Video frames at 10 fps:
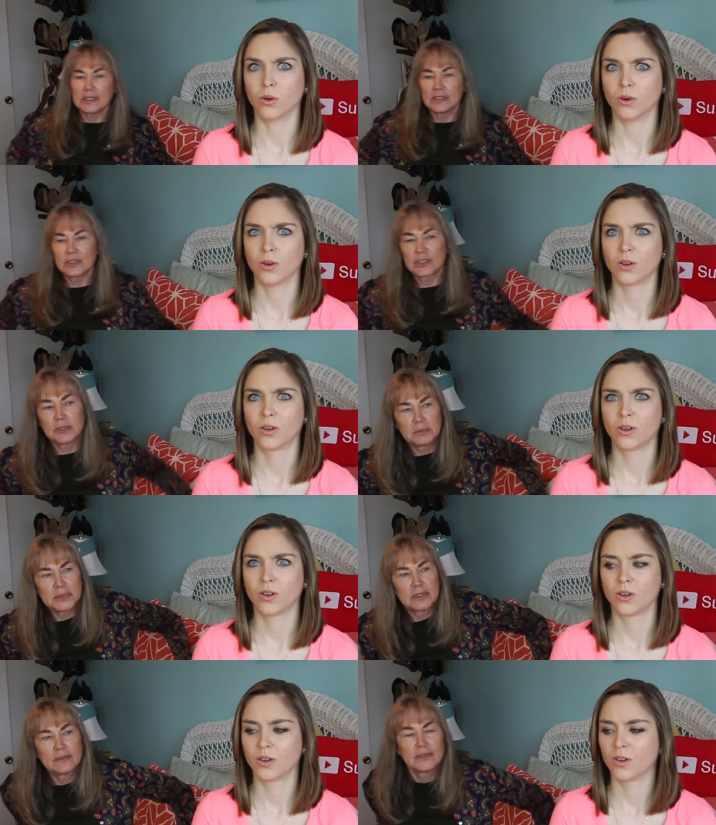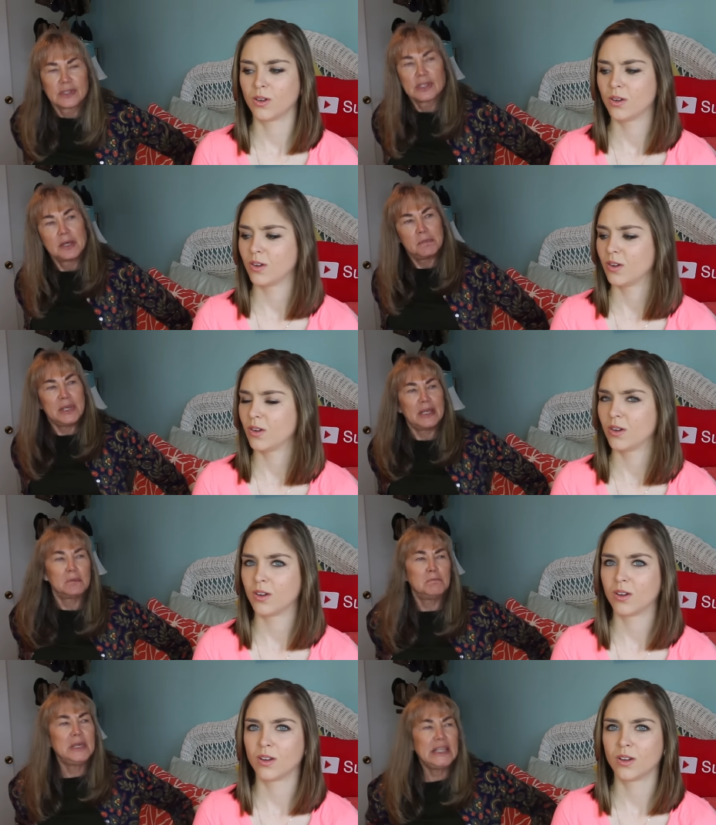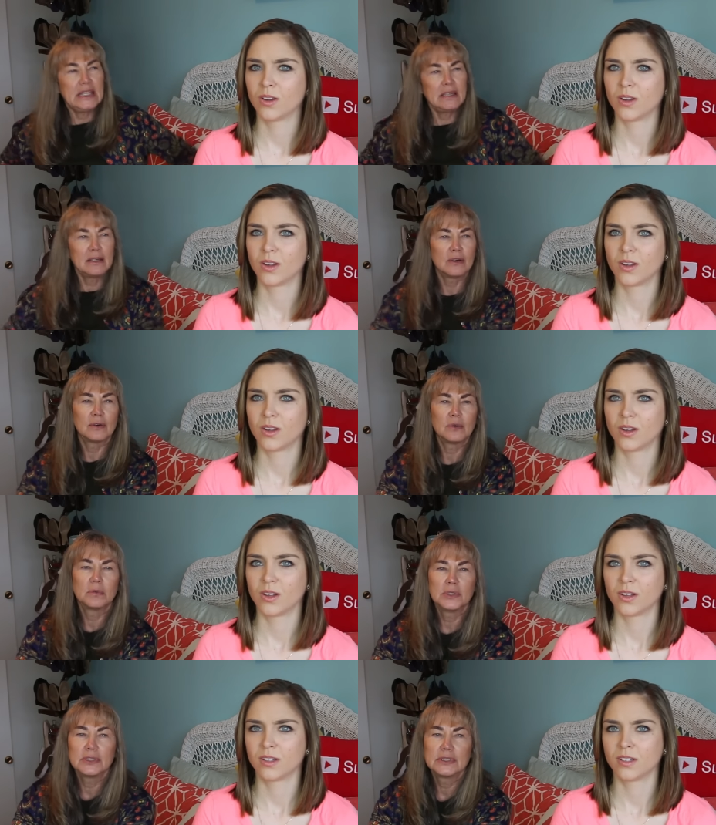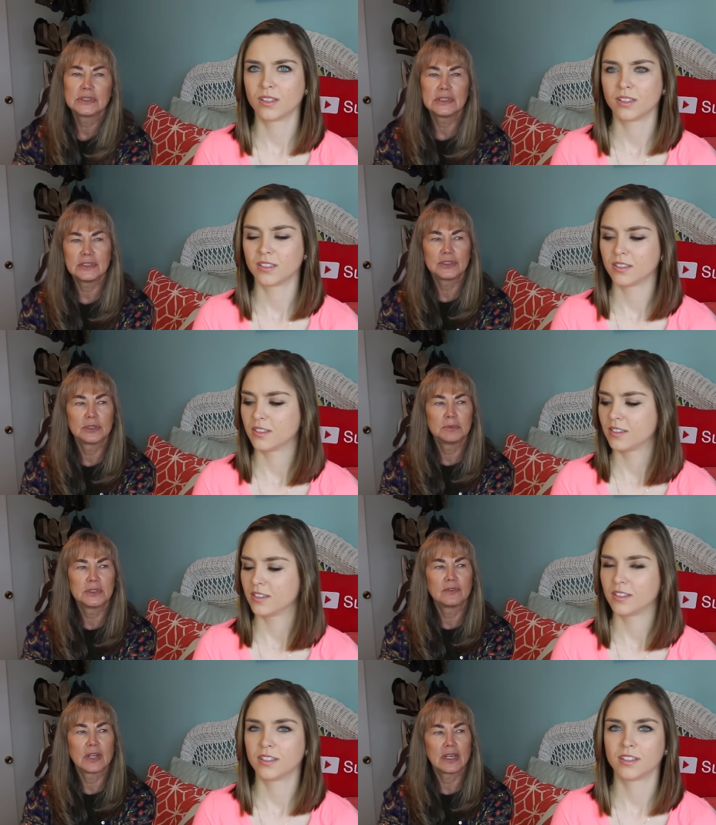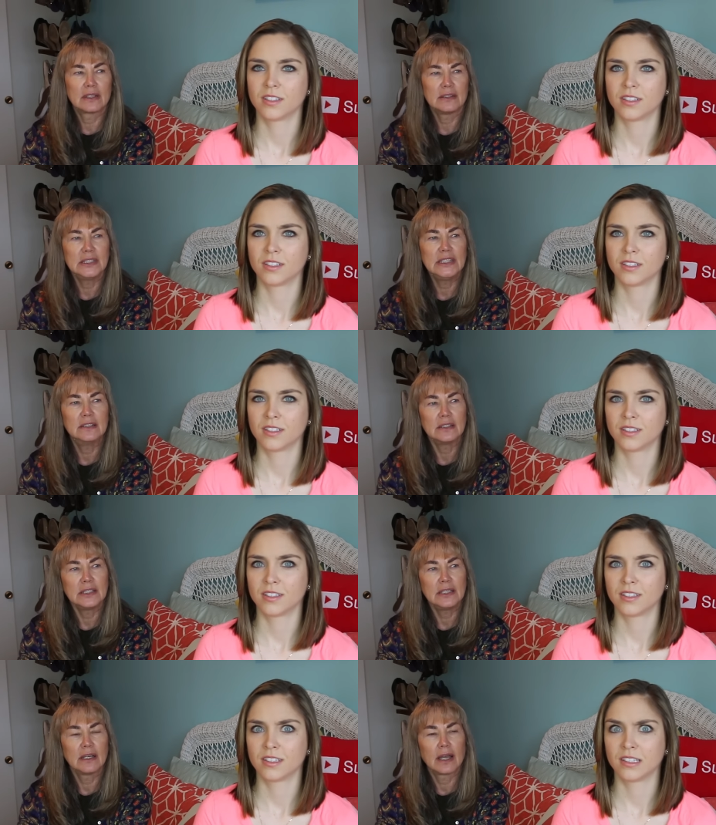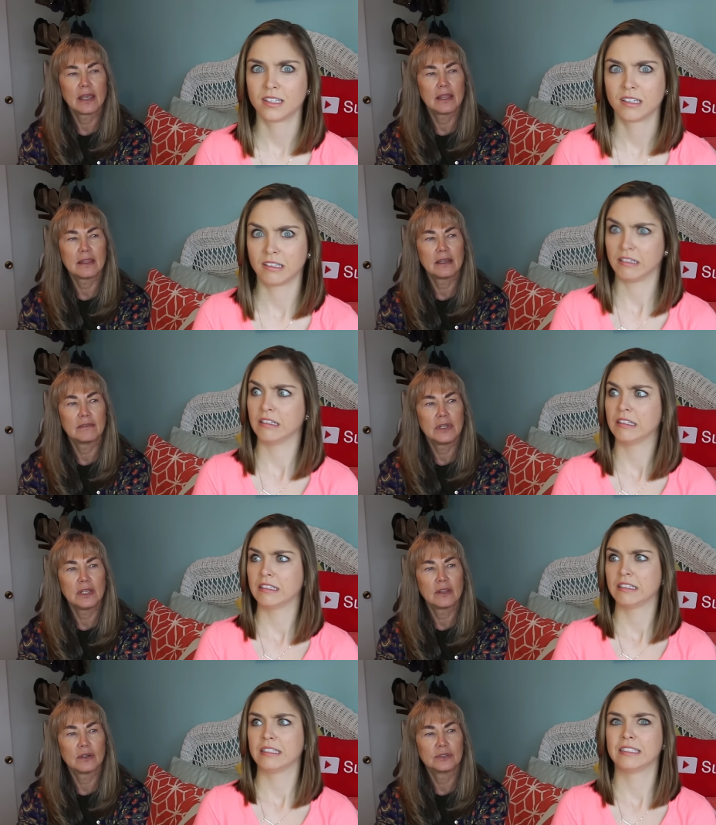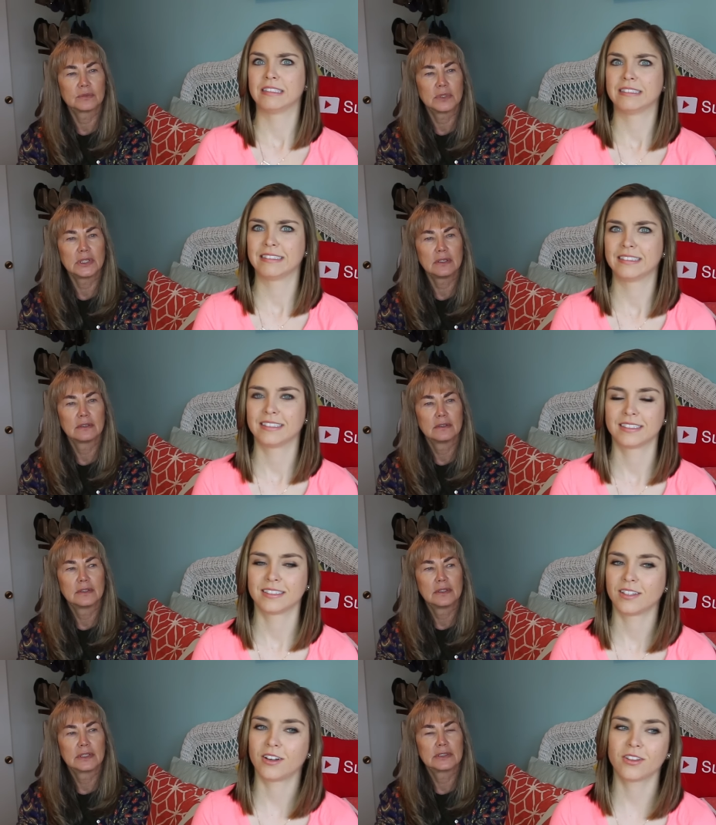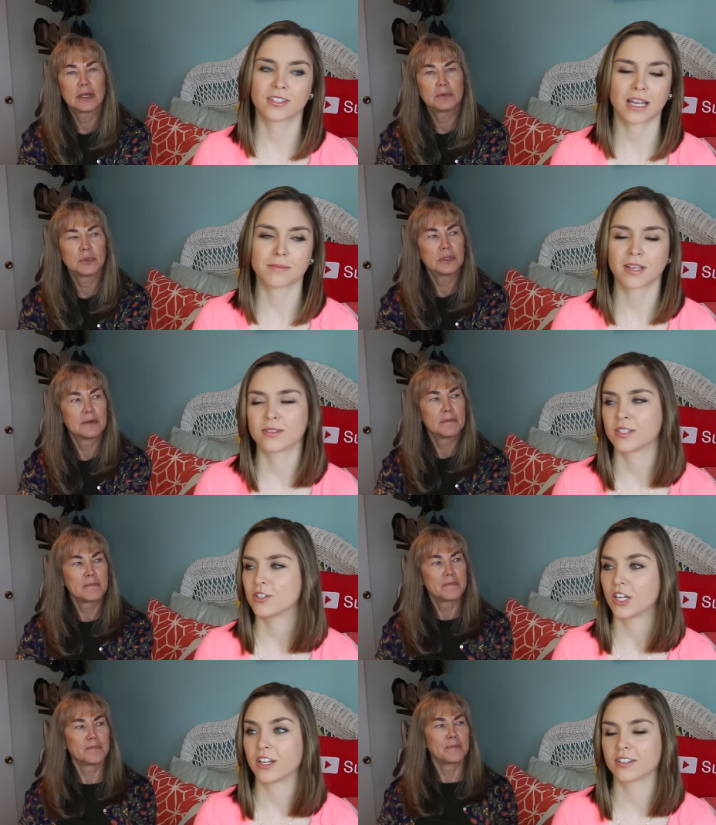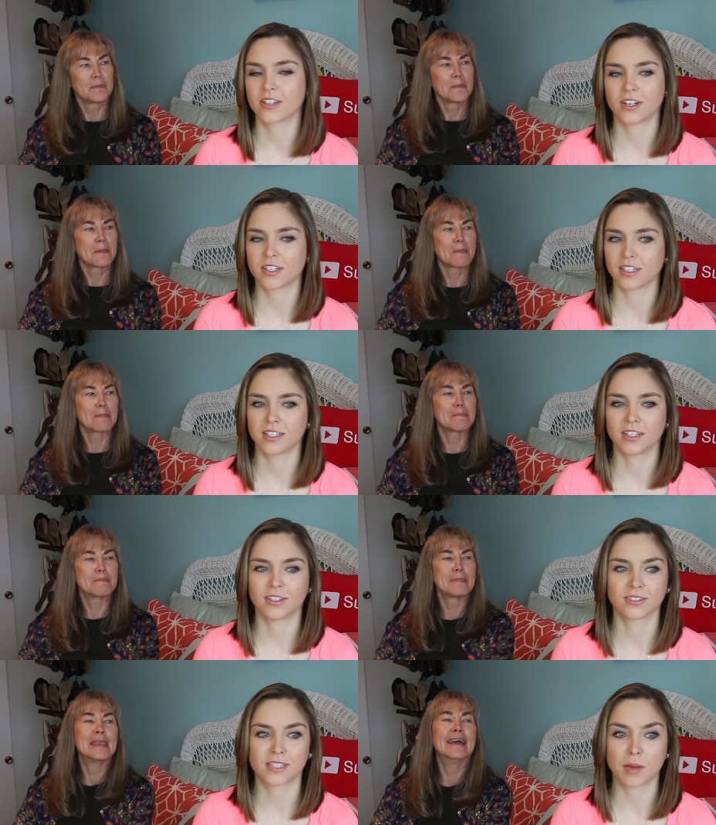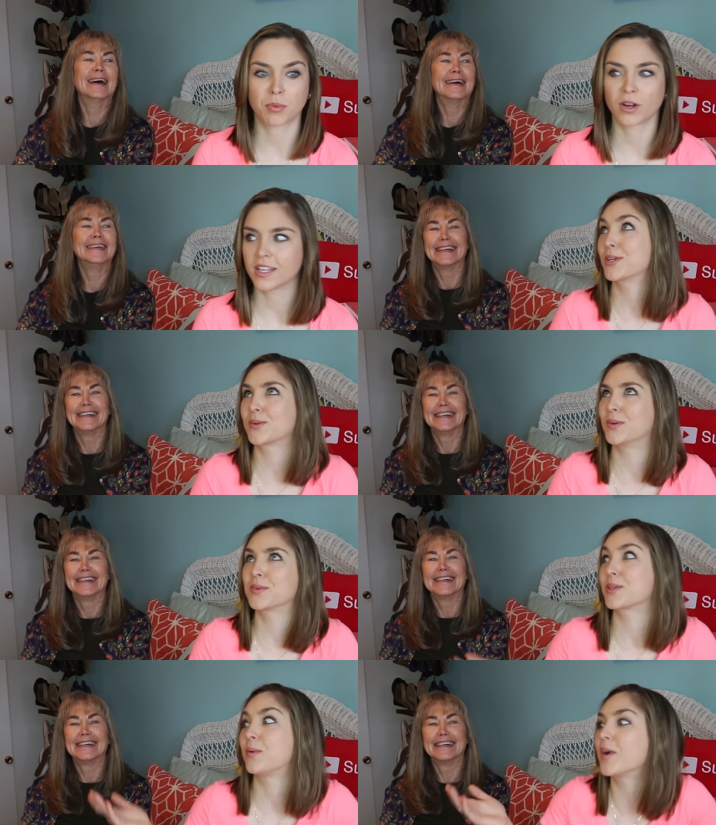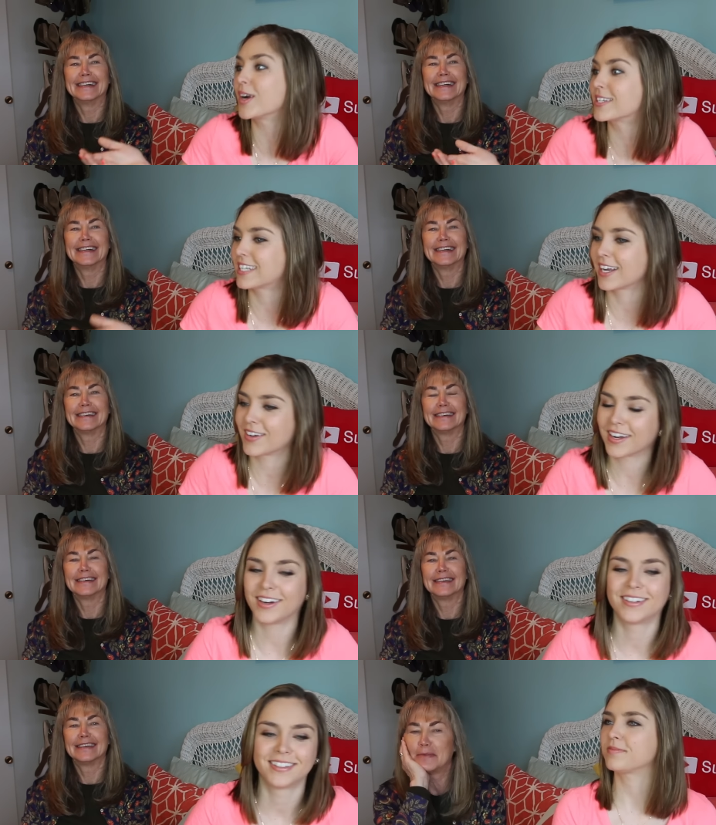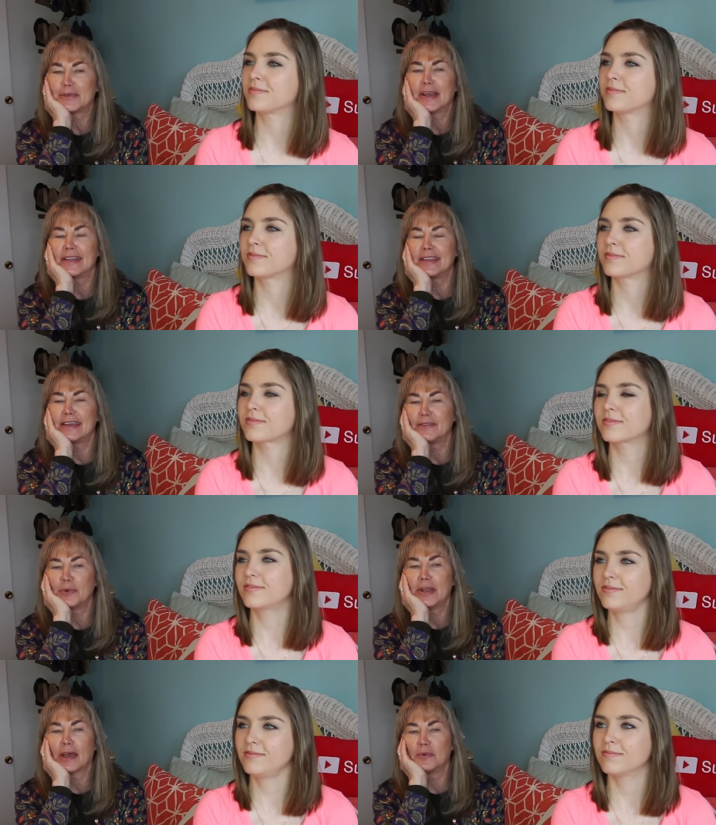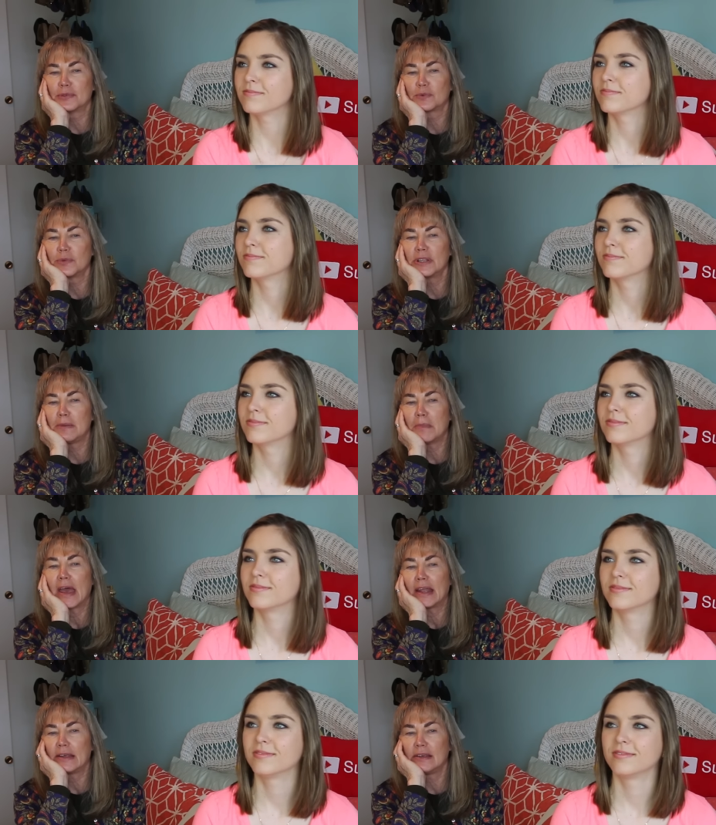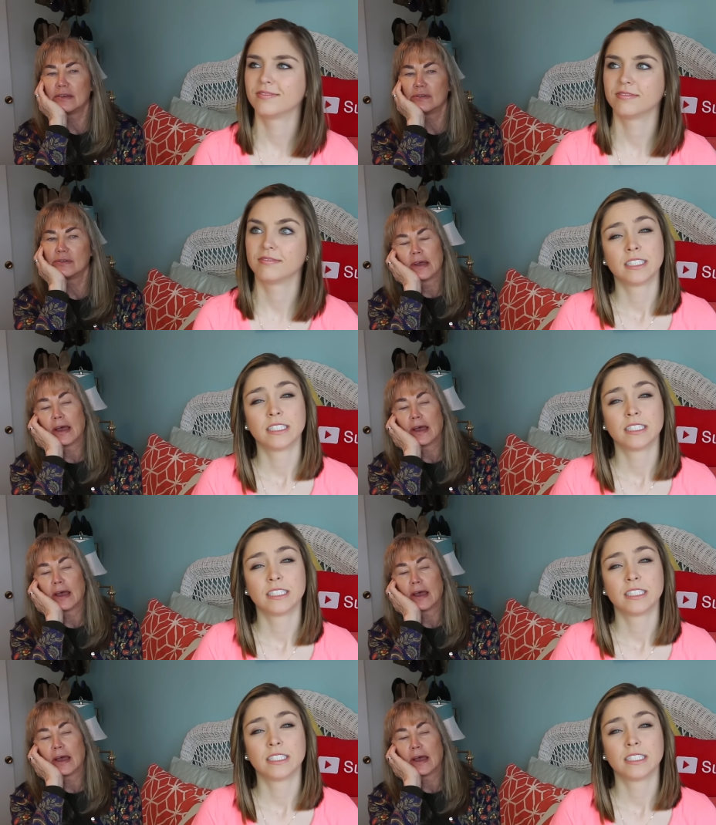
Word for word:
Speaker 1: in terms of being mean, or worse in terms of like legally? I can't think of any of those really. All those times I was in jail, it's hard to, you know, separate which one was the worst, I don't know. I'm trying to think of when I was really mad at you.